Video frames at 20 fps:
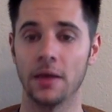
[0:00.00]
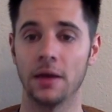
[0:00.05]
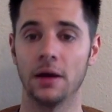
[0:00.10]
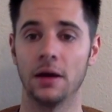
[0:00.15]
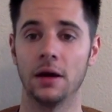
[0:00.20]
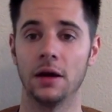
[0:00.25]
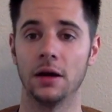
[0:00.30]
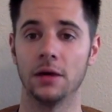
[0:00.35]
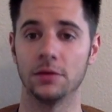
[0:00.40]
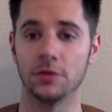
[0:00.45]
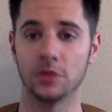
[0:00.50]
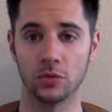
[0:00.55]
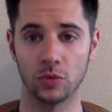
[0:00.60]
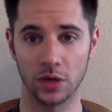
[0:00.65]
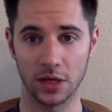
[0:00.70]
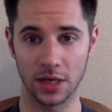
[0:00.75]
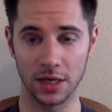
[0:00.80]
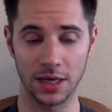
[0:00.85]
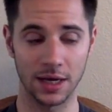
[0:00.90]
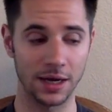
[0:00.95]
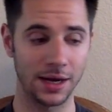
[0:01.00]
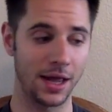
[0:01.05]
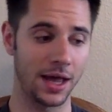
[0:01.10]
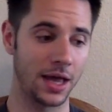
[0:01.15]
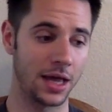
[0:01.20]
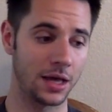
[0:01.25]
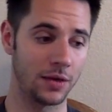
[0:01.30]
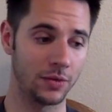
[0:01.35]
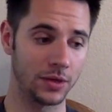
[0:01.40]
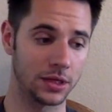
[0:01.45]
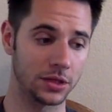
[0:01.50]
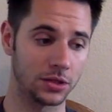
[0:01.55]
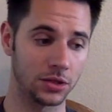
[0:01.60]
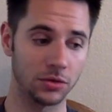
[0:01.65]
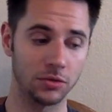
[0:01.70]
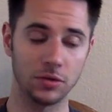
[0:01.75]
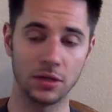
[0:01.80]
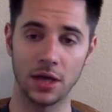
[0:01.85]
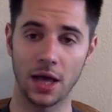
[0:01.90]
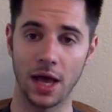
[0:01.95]
So we can get an A, we can
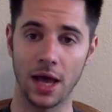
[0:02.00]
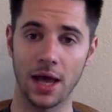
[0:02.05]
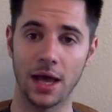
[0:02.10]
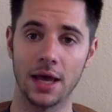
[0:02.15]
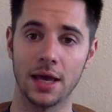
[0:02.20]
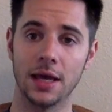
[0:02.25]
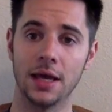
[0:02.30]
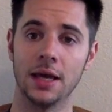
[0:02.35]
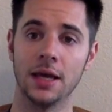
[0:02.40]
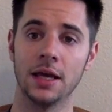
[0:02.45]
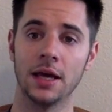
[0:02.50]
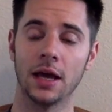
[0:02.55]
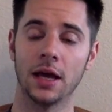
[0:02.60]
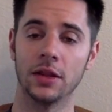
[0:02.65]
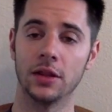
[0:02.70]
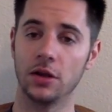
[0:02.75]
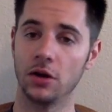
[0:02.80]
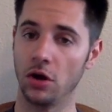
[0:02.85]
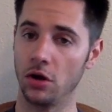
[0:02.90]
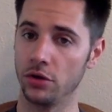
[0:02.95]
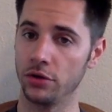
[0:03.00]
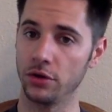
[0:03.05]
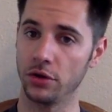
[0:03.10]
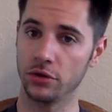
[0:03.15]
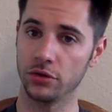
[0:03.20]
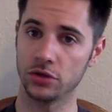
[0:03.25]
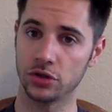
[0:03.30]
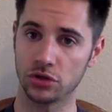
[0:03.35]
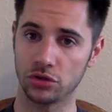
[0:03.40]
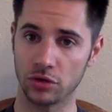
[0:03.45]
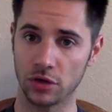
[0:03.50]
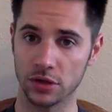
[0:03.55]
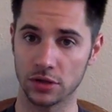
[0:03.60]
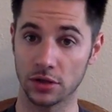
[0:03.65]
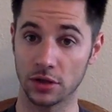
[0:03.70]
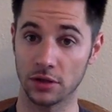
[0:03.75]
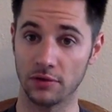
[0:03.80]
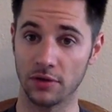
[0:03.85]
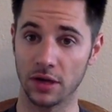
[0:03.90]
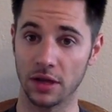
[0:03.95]
tune the A, and then all the other strings
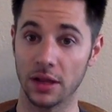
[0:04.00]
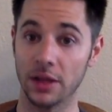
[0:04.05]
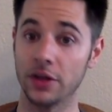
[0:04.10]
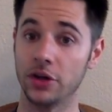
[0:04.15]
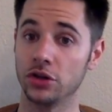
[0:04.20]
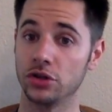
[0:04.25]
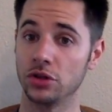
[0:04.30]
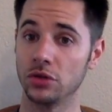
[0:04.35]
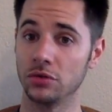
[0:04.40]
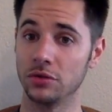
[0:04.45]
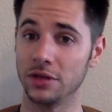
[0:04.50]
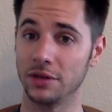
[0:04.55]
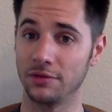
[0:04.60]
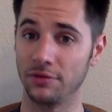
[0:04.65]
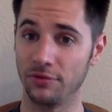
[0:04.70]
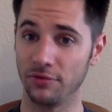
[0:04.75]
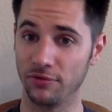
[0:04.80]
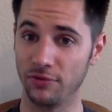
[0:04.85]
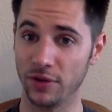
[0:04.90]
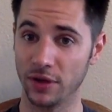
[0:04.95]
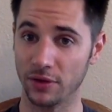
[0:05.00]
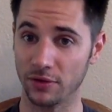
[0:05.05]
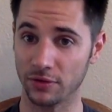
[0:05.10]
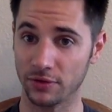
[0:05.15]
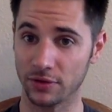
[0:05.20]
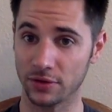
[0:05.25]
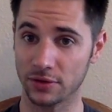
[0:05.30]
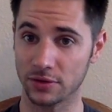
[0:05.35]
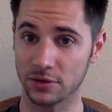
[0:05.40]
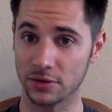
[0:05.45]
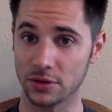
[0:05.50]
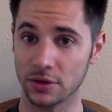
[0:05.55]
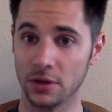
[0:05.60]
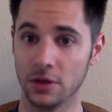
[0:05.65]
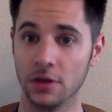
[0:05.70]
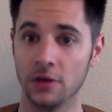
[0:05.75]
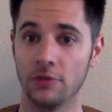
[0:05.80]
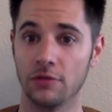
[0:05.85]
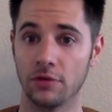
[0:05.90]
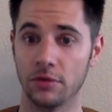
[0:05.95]
on the violin are tuned in fifths
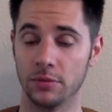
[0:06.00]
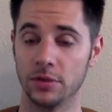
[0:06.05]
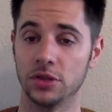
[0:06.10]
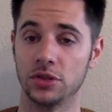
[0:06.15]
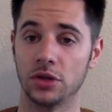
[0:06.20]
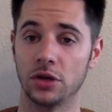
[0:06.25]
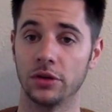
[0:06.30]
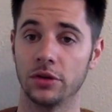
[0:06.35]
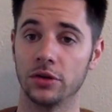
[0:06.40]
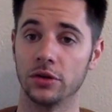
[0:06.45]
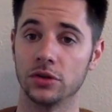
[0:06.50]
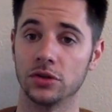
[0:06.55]
from each other.